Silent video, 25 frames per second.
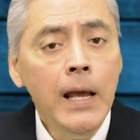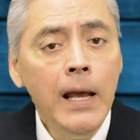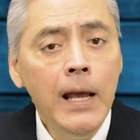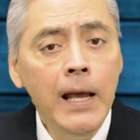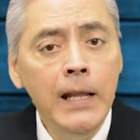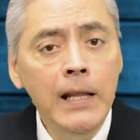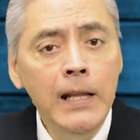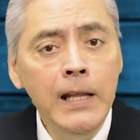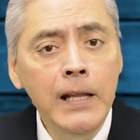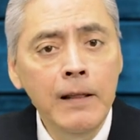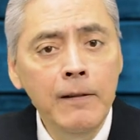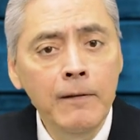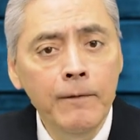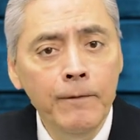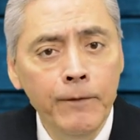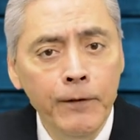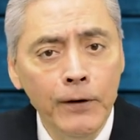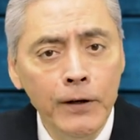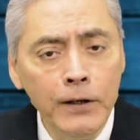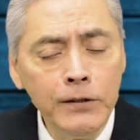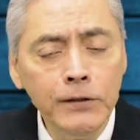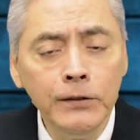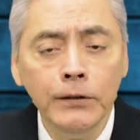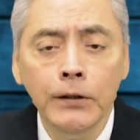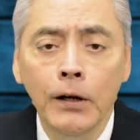And in
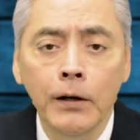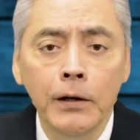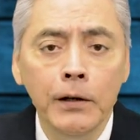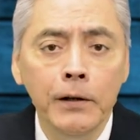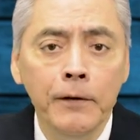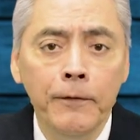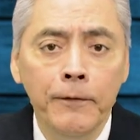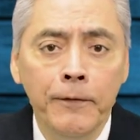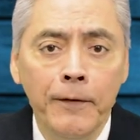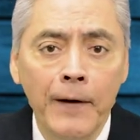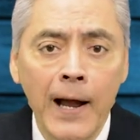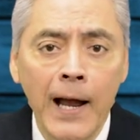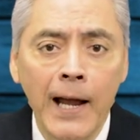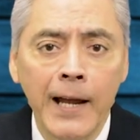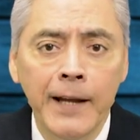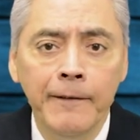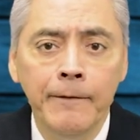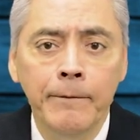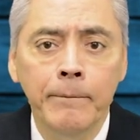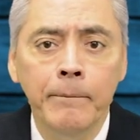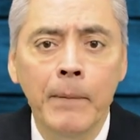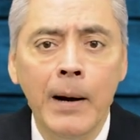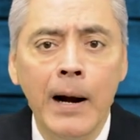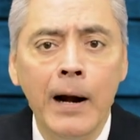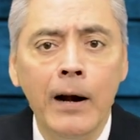verse
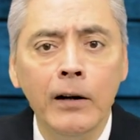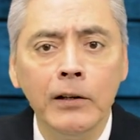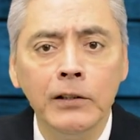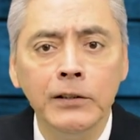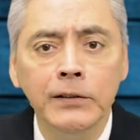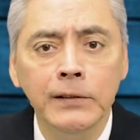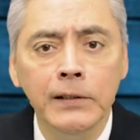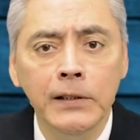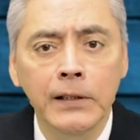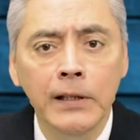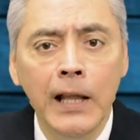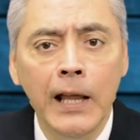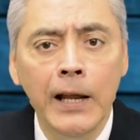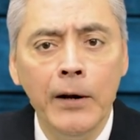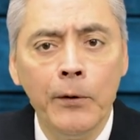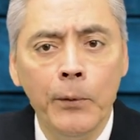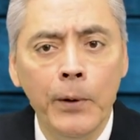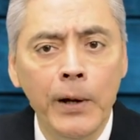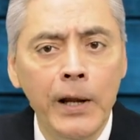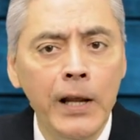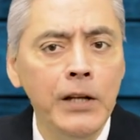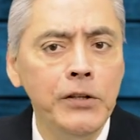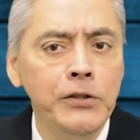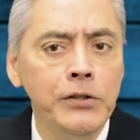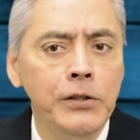thirty-five, Mark's
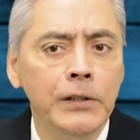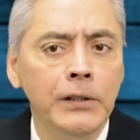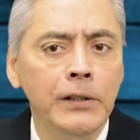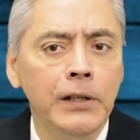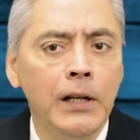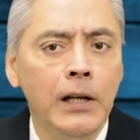narration